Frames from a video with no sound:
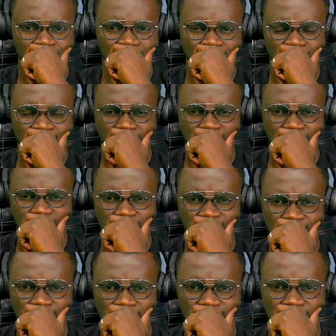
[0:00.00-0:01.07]

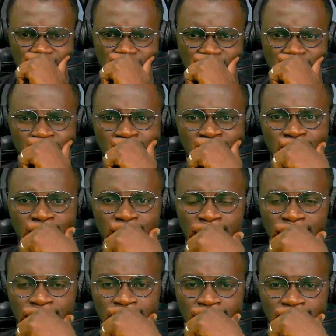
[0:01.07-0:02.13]

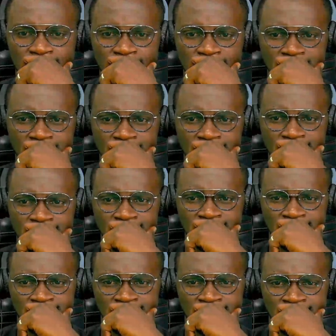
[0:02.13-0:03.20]

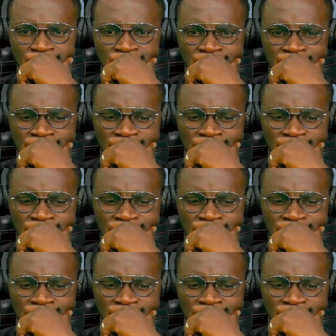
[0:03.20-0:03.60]
No words are spoken by the person on screen.